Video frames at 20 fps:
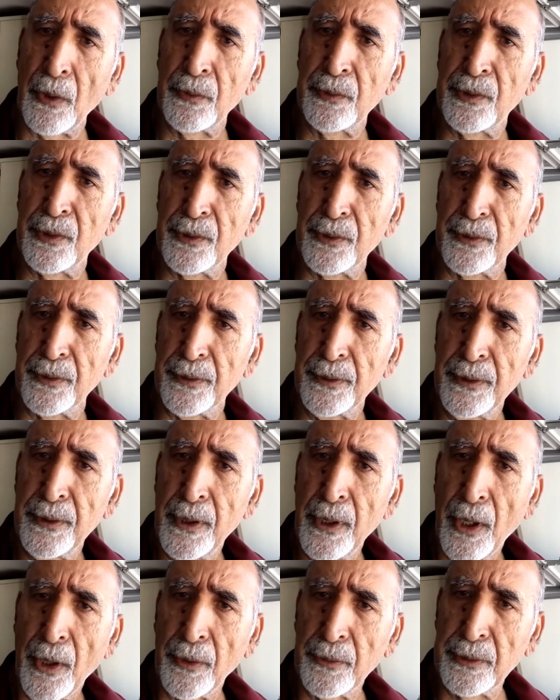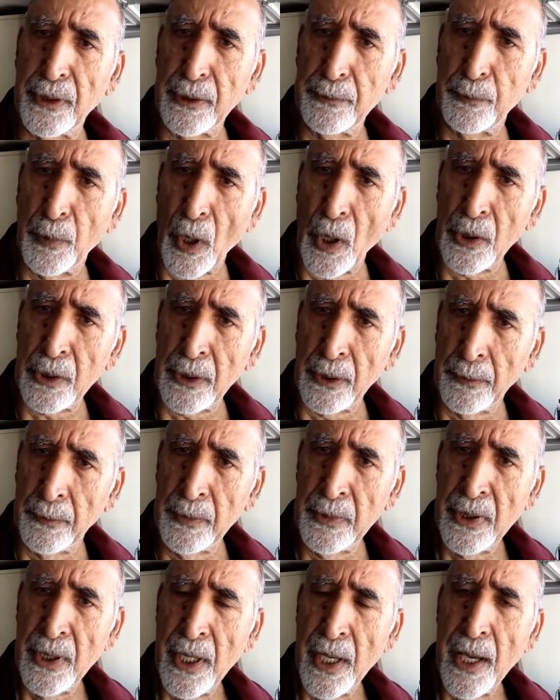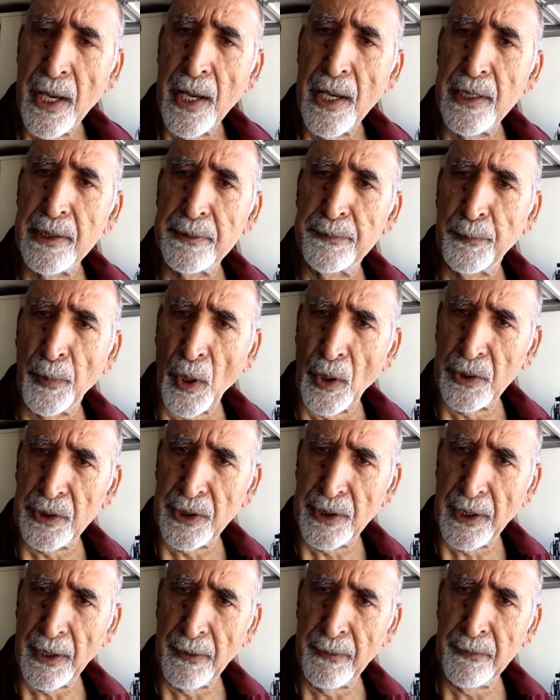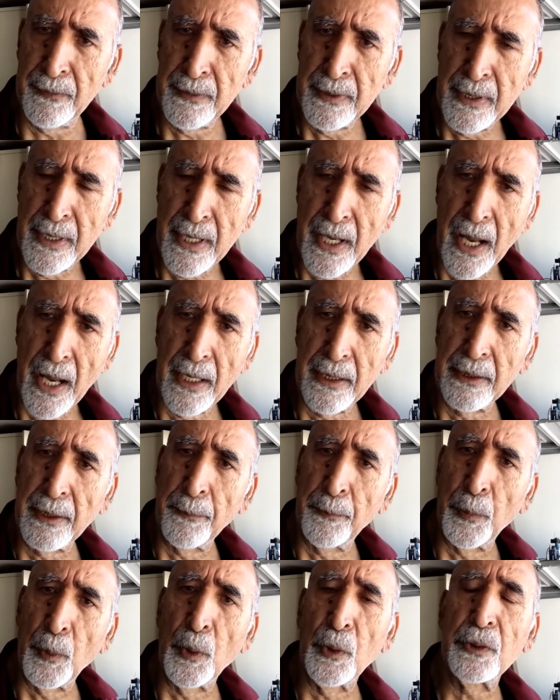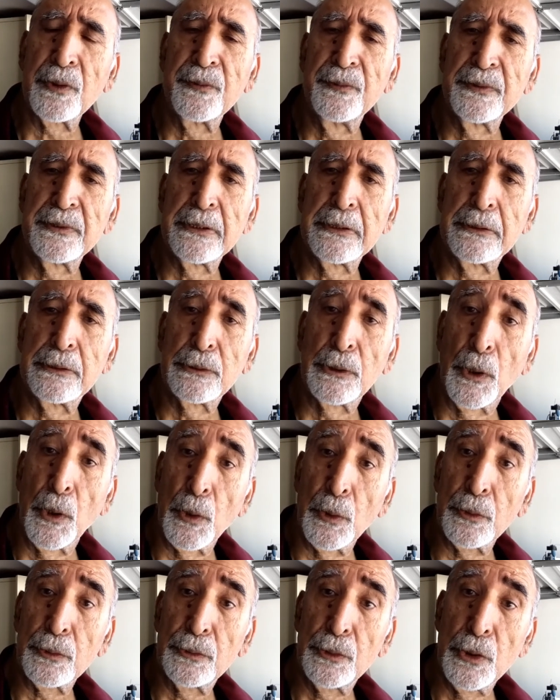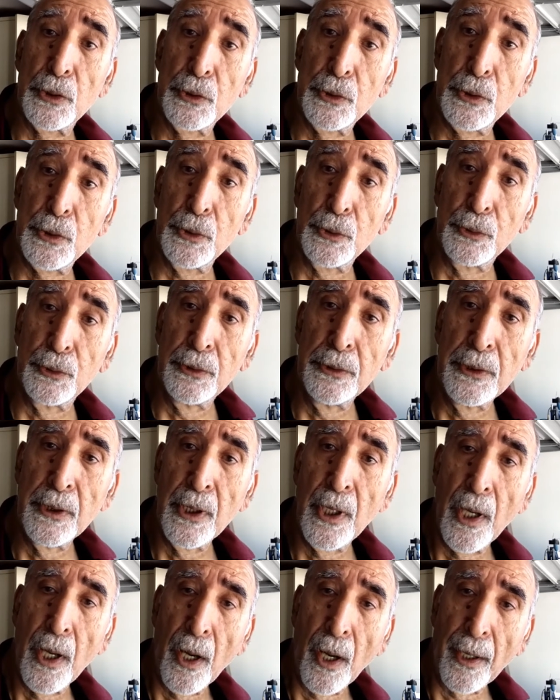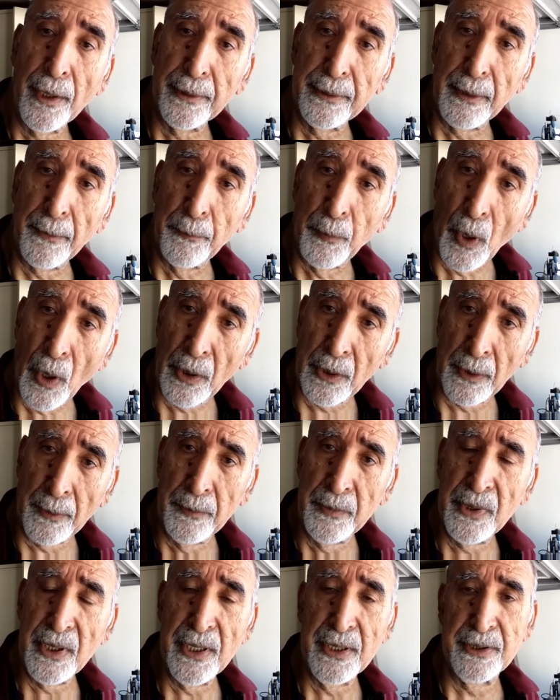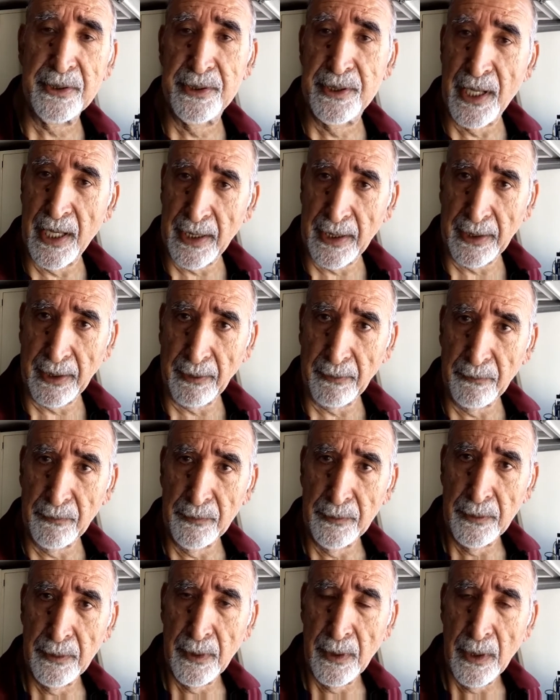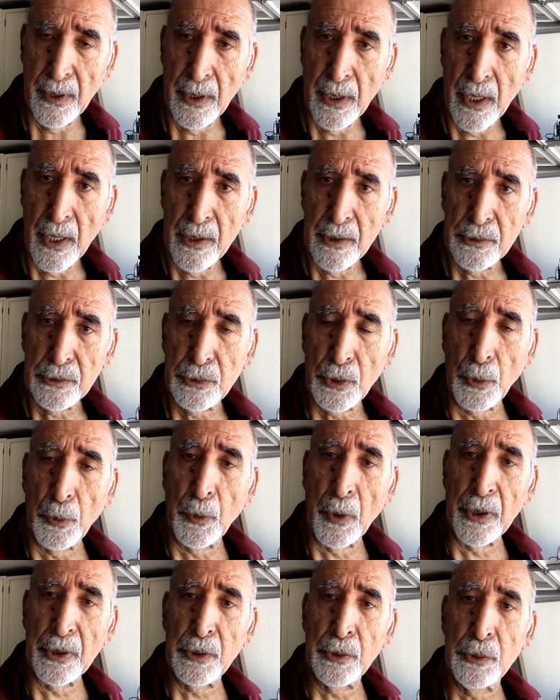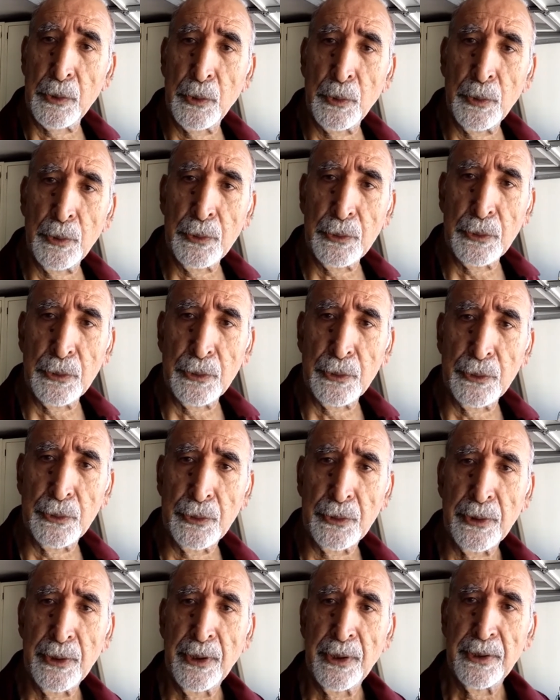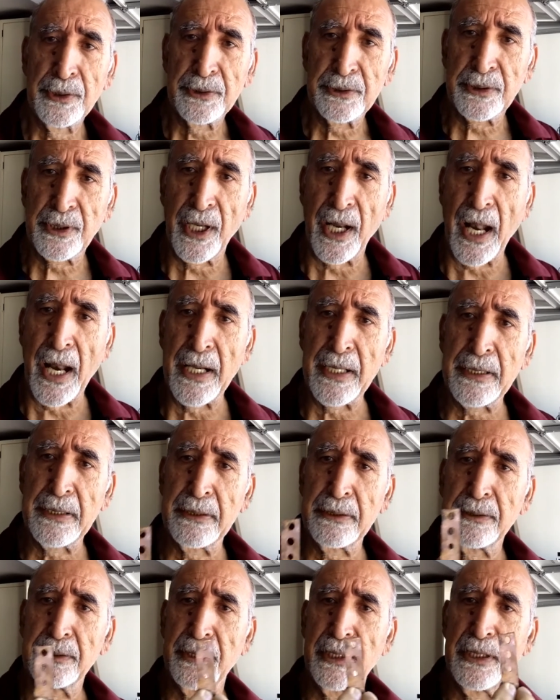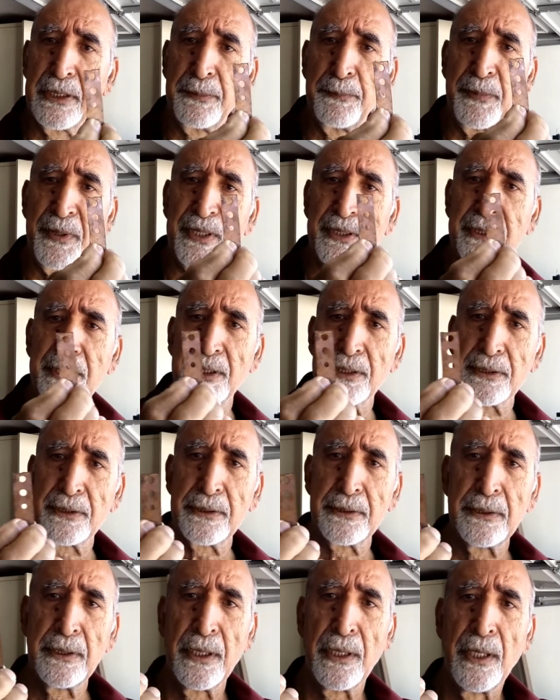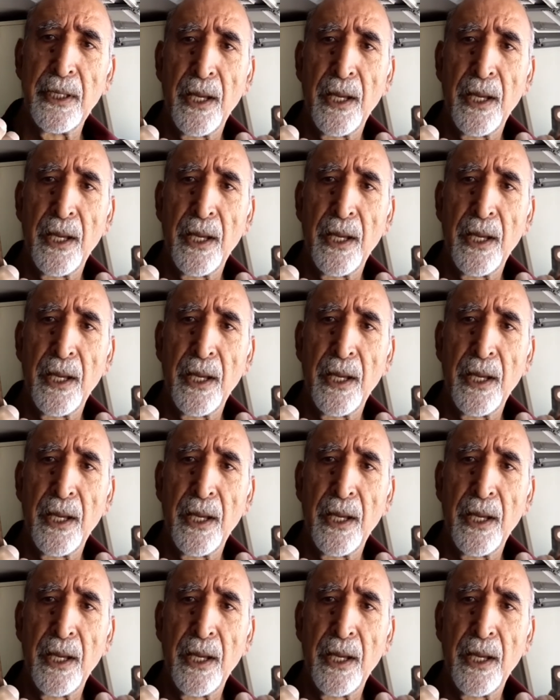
on the bottom is positive, and the post which is close to you at the bottom is negative. So what you do, you slide these pieces